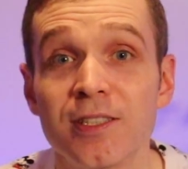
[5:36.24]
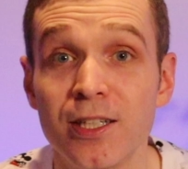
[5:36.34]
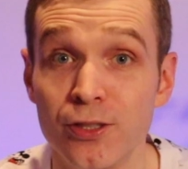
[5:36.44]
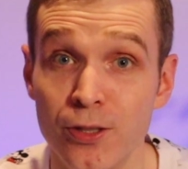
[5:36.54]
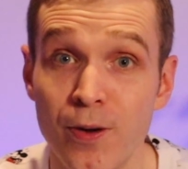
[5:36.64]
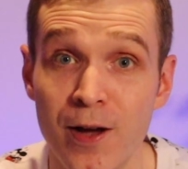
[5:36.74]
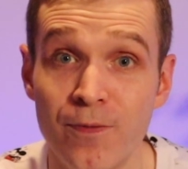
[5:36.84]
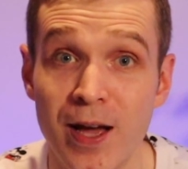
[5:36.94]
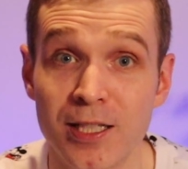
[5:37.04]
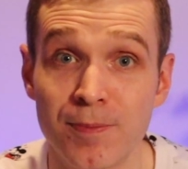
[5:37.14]
that do have
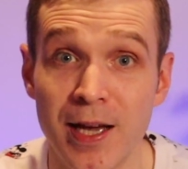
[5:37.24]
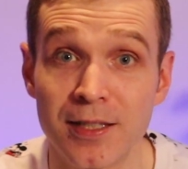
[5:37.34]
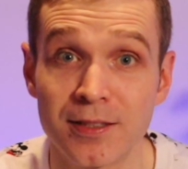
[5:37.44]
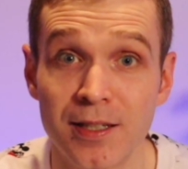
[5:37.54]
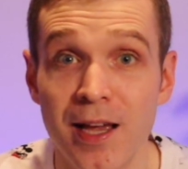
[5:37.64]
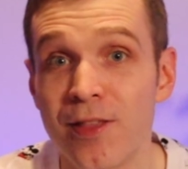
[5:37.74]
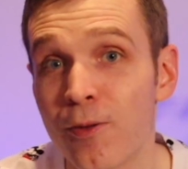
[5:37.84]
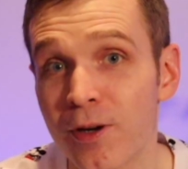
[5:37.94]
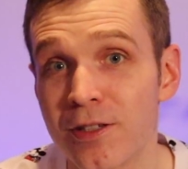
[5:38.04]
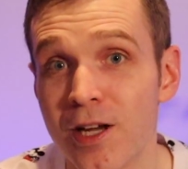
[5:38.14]
Fastpass, and then
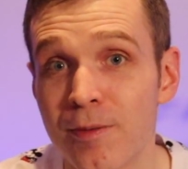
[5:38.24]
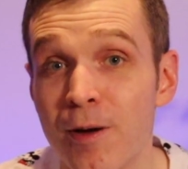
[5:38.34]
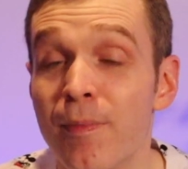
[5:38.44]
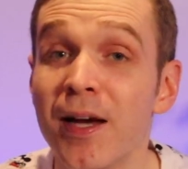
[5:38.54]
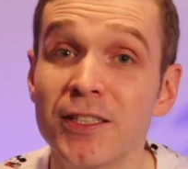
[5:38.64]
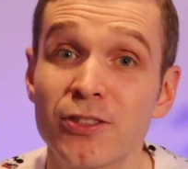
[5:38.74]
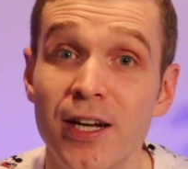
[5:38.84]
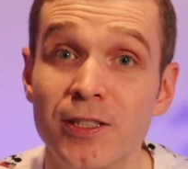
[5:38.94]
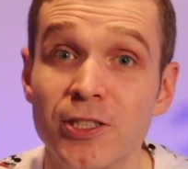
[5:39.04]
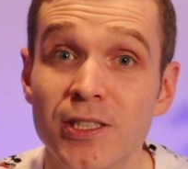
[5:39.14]
we're going to talk about my
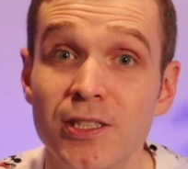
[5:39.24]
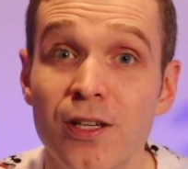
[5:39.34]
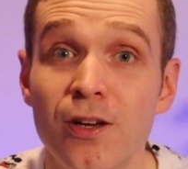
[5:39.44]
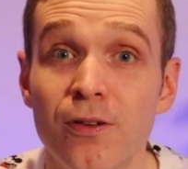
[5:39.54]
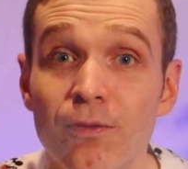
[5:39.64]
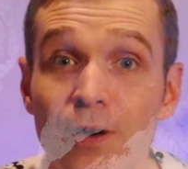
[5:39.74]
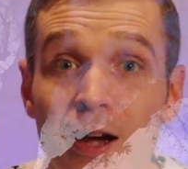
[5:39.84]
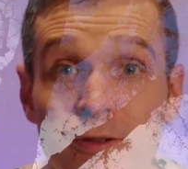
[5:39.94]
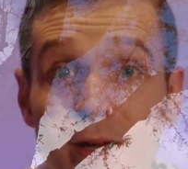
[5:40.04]
strategies for how to